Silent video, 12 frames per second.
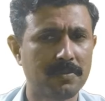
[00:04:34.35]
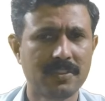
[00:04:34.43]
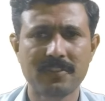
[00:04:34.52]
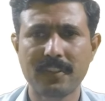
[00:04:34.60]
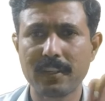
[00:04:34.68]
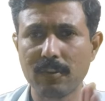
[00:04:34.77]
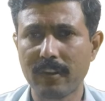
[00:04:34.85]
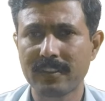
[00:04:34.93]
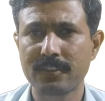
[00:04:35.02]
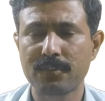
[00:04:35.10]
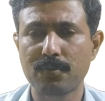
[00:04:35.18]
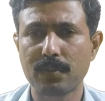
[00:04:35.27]
Just ignore
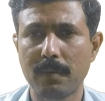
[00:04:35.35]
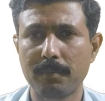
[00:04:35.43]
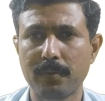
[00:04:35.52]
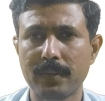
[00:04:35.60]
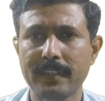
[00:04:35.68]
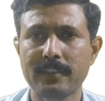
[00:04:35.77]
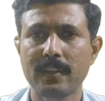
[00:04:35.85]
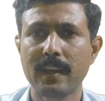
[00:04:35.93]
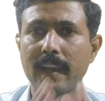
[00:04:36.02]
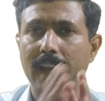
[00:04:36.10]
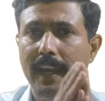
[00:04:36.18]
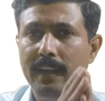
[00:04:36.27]
these two components
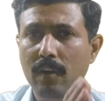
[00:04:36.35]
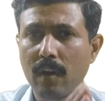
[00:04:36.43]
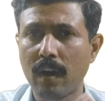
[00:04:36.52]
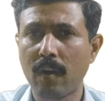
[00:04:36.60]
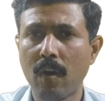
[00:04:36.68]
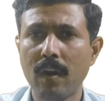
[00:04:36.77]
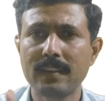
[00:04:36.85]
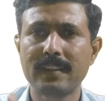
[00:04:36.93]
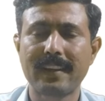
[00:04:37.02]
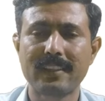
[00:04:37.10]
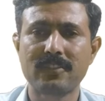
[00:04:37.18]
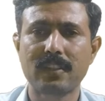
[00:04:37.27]
and all the
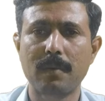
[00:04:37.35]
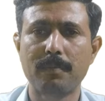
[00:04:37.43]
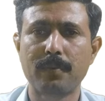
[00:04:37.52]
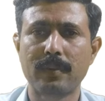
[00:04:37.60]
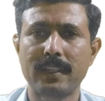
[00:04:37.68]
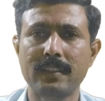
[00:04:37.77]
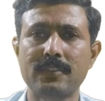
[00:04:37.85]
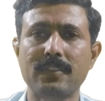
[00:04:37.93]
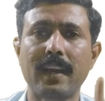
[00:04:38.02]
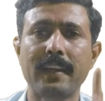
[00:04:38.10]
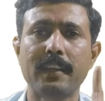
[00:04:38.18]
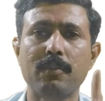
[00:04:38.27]
rest components
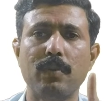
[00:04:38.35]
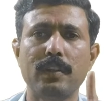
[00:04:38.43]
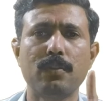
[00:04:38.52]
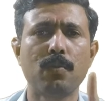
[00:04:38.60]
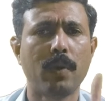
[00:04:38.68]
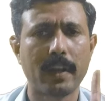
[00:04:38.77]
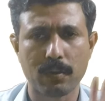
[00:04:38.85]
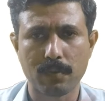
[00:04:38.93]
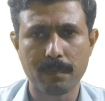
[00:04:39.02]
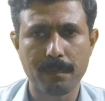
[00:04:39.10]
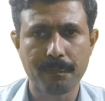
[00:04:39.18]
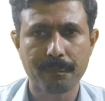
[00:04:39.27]
are equal to one
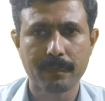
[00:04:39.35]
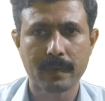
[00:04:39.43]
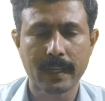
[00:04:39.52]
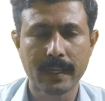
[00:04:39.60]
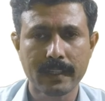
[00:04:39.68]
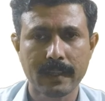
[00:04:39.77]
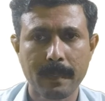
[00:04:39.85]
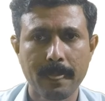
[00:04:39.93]
ohm, right?